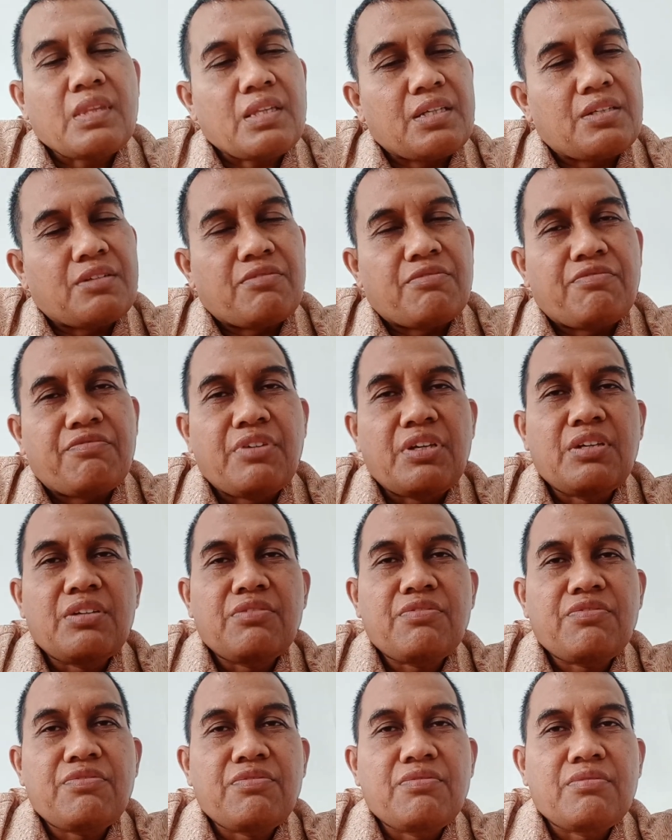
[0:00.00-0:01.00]
And
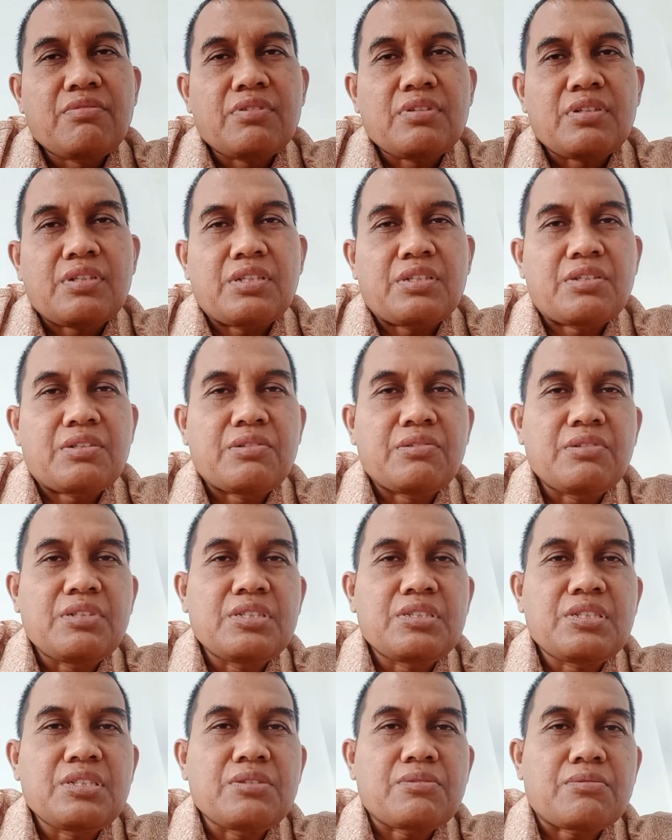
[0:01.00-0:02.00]
fifth,
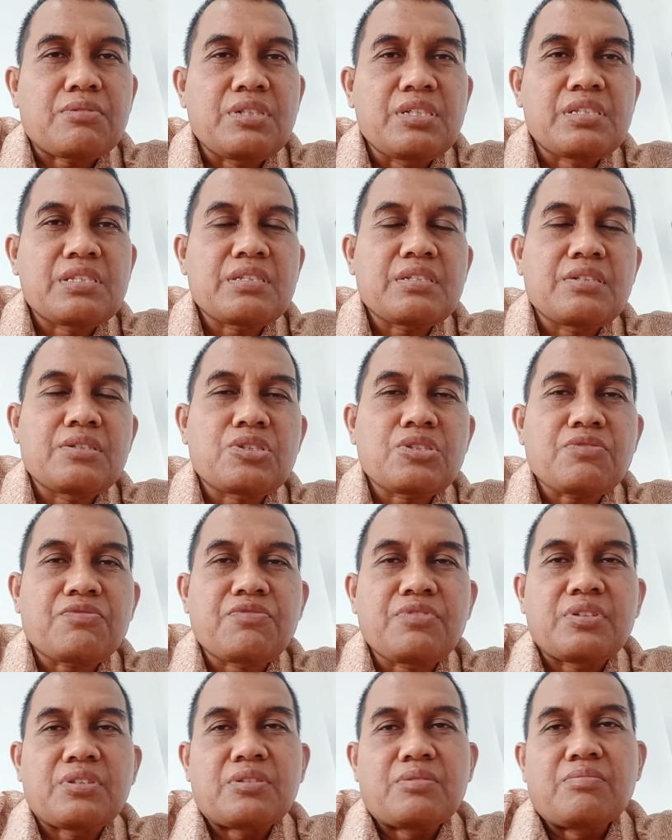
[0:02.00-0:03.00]
equity research
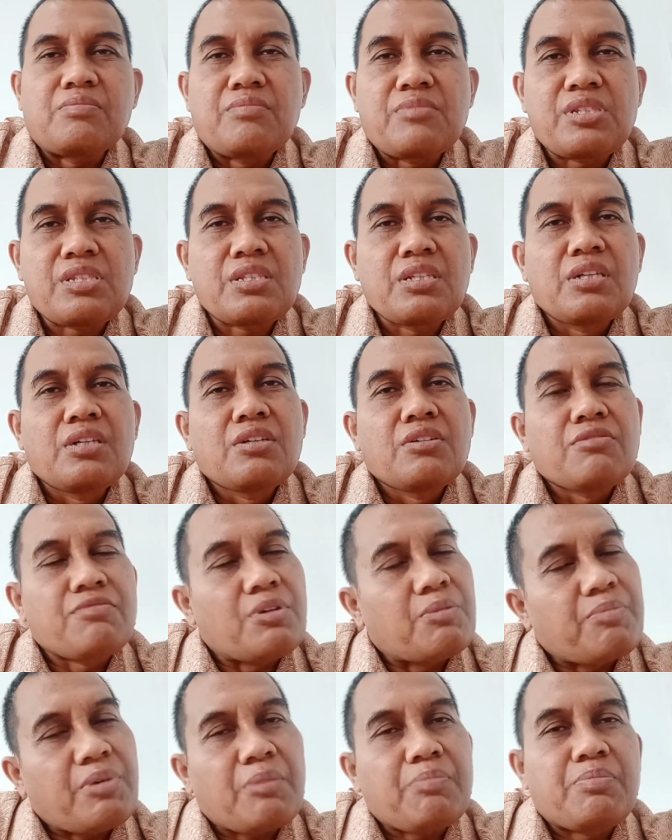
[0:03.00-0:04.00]
firms
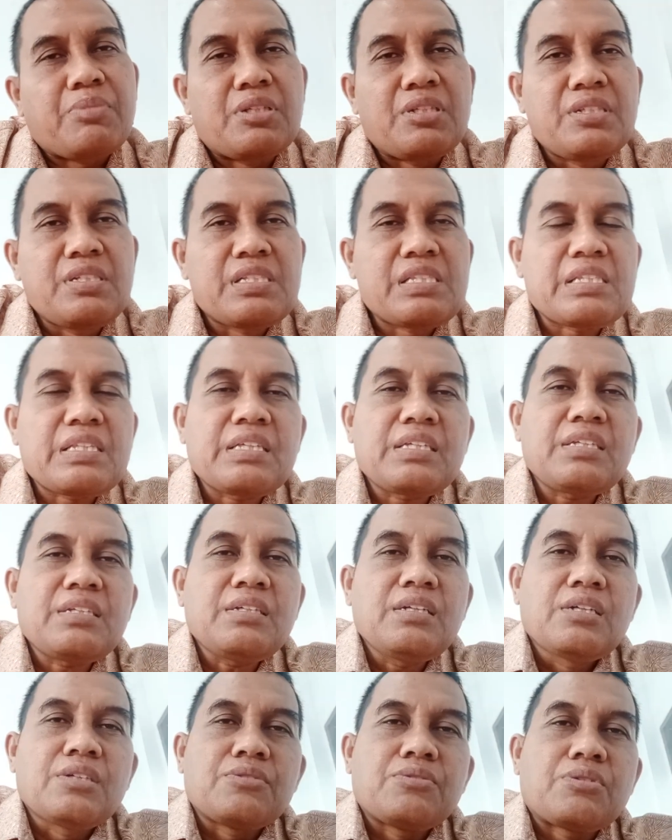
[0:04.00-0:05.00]
for
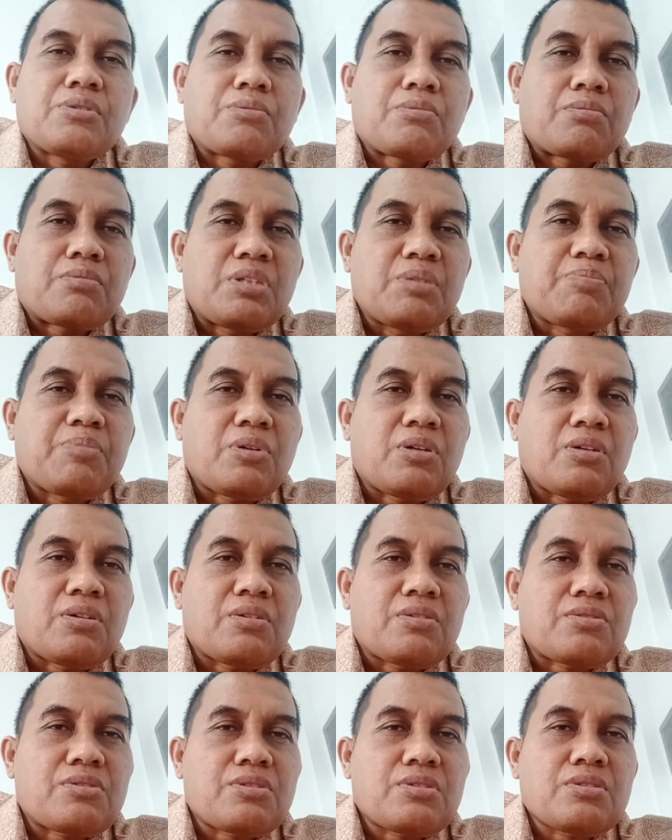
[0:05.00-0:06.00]
publishing the
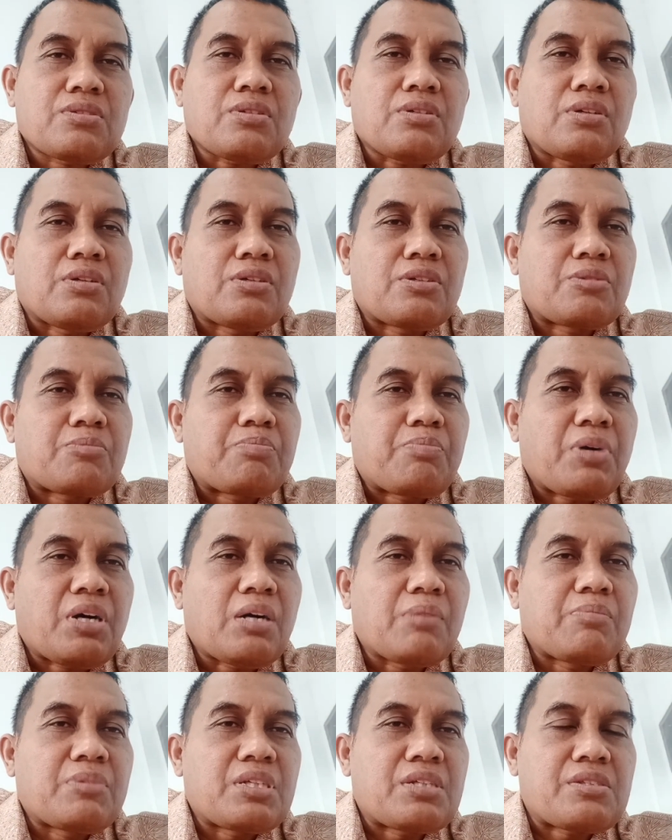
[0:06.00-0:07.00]
reports on
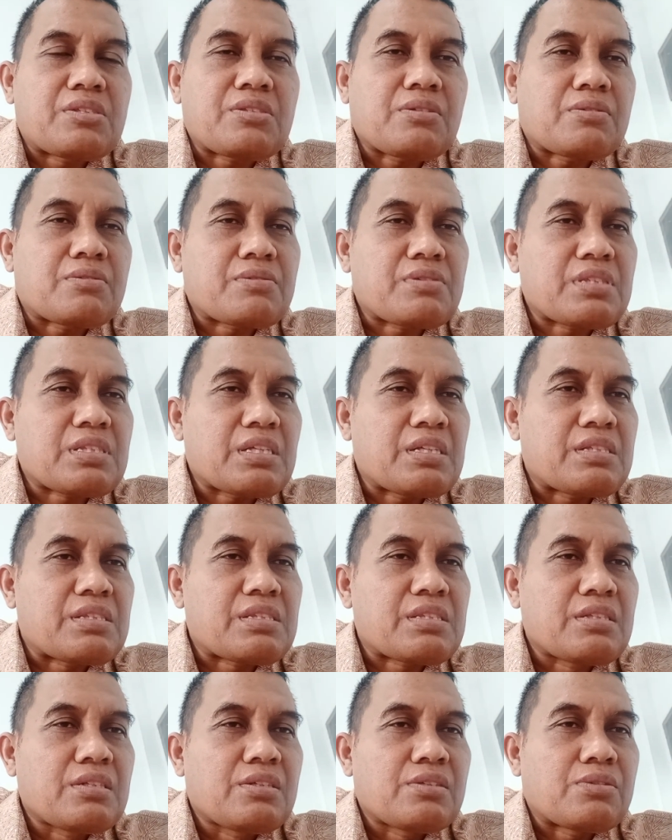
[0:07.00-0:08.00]
public
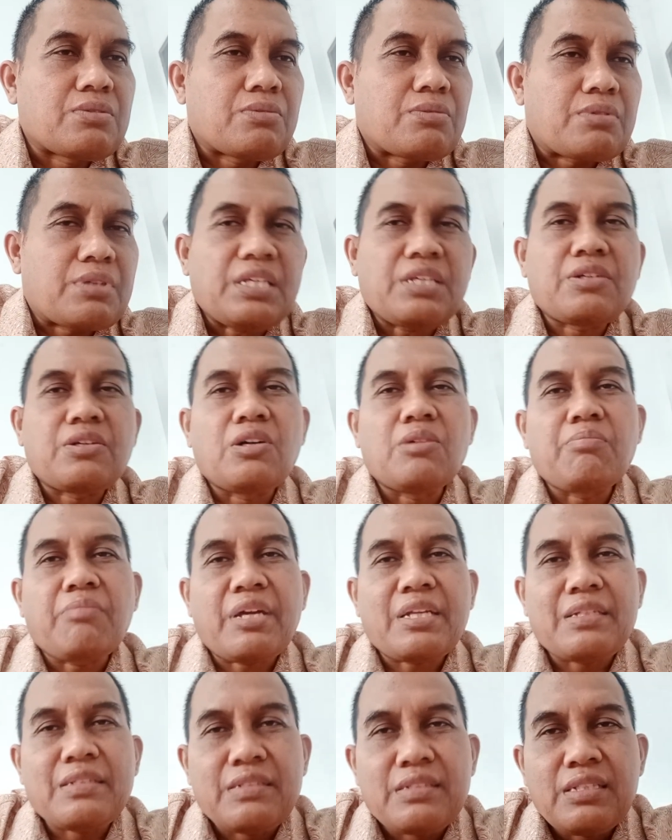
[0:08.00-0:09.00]
sources to
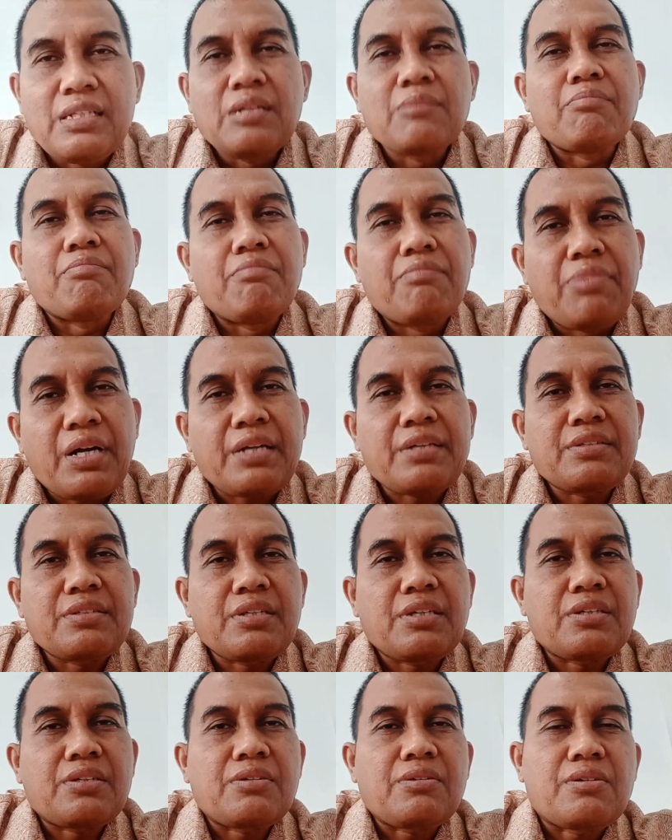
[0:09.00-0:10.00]
recommend
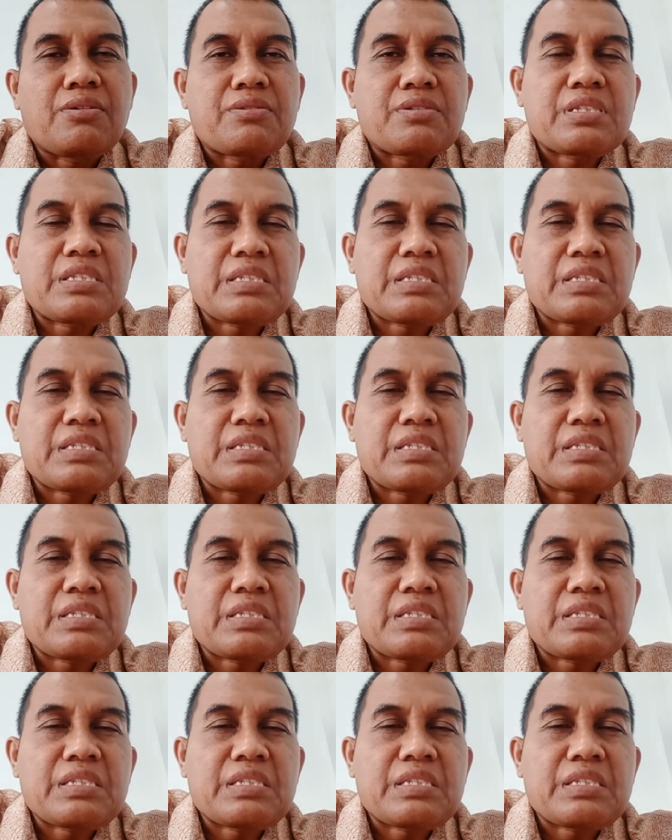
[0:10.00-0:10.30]
buying or